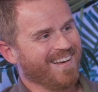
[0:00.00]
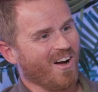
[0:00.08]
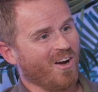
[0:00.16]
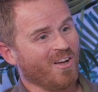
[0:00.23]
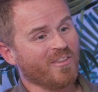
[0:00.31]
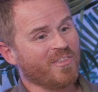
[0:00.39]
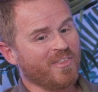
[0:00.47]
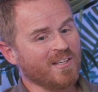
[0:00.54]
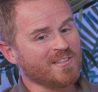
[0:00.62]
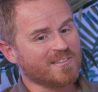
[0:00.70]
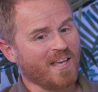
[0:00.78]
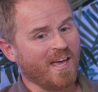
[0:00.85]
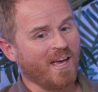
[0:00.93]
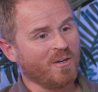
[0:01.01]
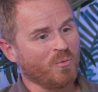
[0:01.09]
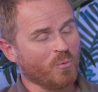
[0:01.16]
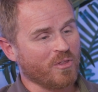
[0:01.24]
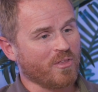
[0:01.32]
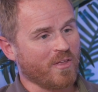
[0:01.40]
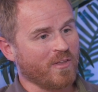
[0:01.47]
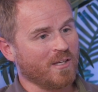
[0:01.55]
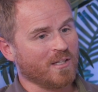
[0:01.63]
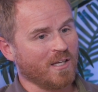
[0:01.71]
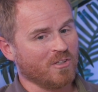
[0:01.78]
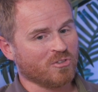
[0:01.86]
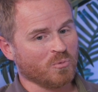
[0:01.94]
All the things scanned with
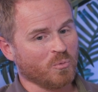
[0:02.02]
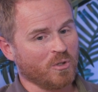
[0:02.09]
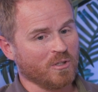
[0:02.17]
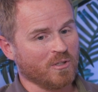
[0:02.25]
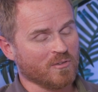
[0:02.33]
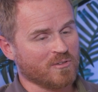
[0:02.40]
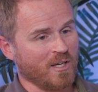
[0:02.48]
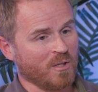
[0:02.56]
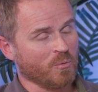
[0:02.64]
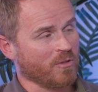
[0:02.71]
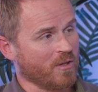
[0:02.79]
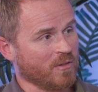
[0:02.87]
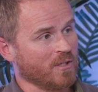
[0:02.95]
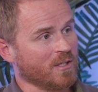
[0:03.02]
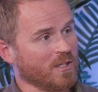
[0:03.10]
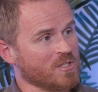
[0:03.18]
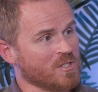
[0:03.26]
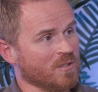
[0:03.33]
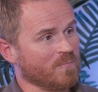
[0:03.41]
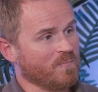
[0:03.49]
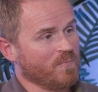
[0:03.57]
authentication where you can scan with authentication.